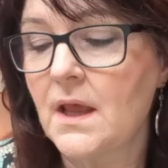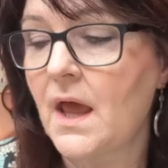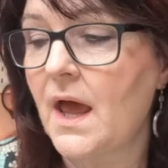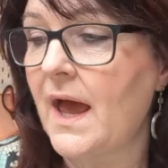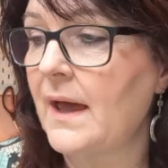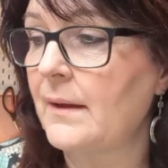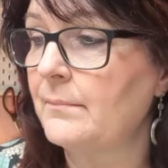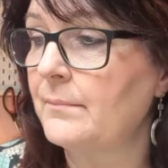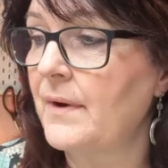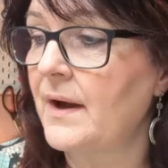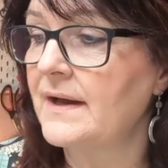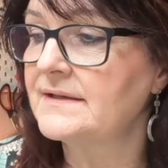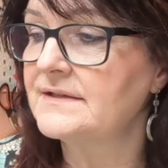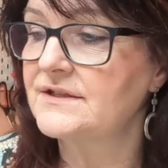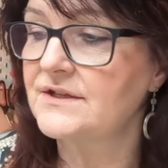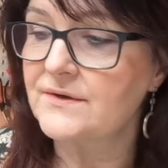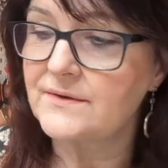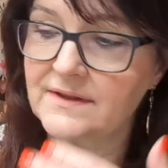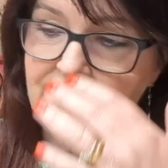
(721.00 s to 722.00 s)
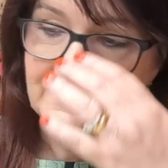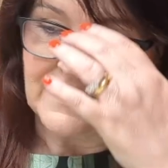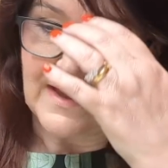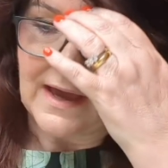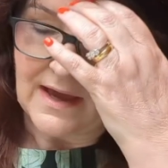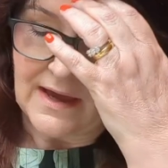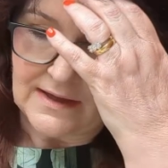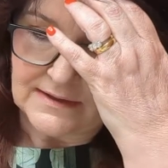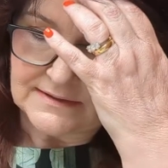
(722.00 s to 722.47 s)
and by doing
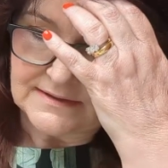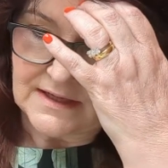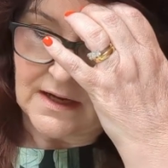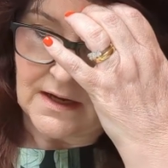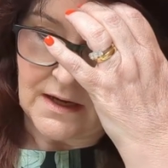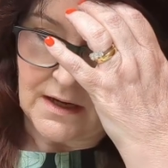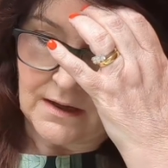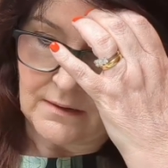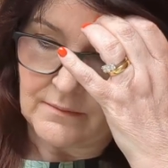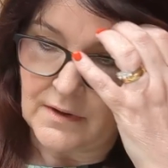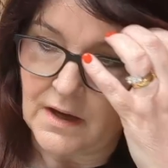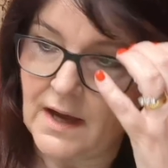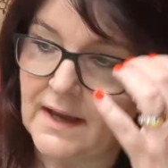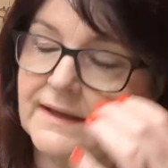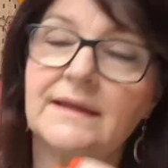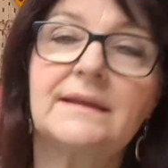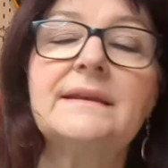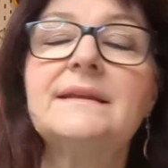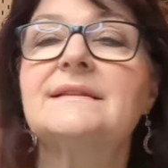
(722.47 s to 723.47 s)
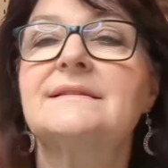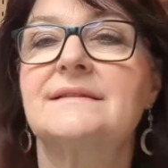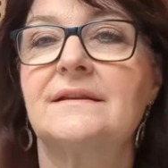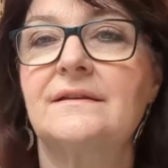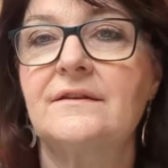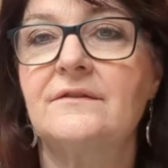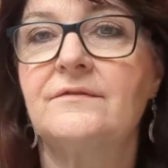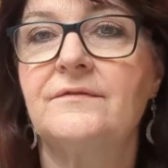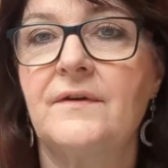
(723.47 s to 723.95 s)
that I can
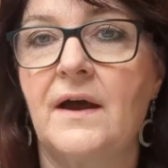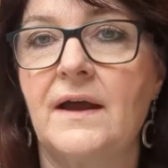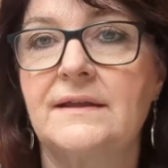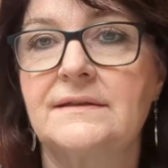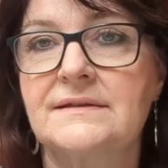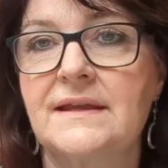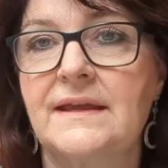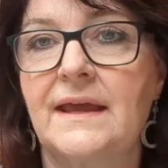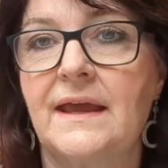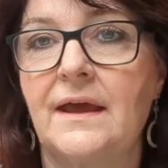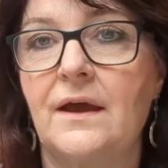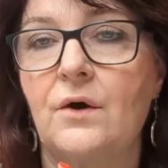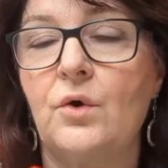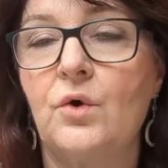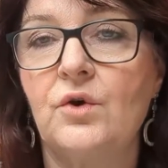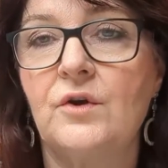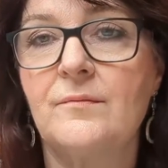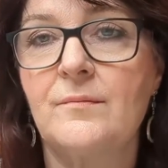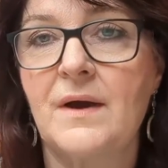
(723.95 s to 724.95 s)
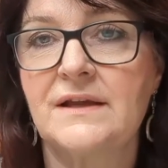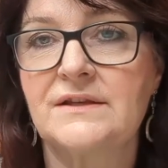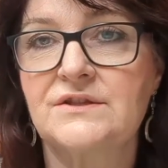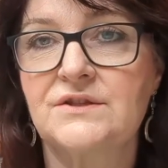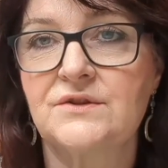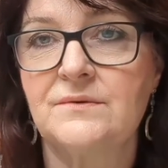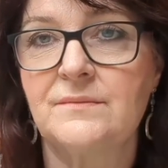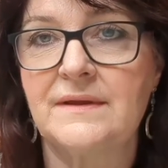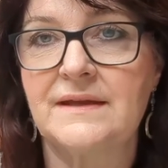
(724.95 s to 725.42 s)
instantly find here all of my
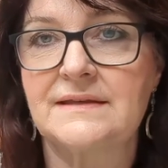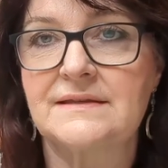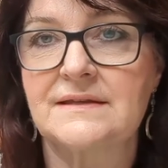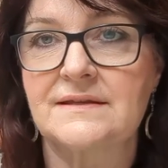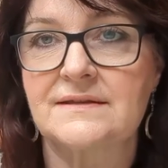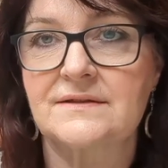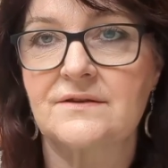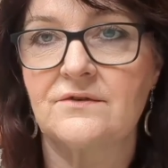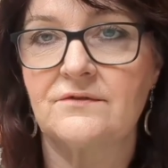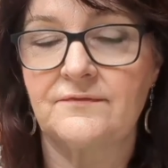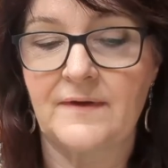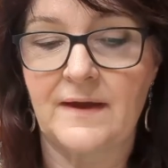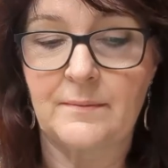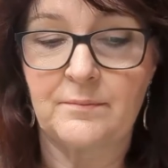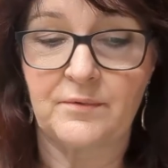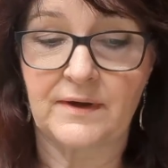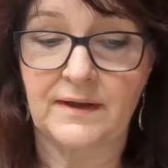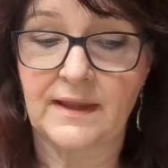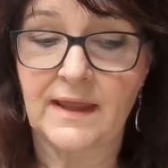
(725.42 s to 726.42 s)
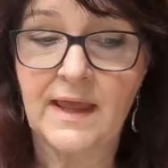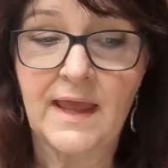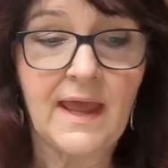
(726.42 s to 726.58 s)
2 meters of fabric.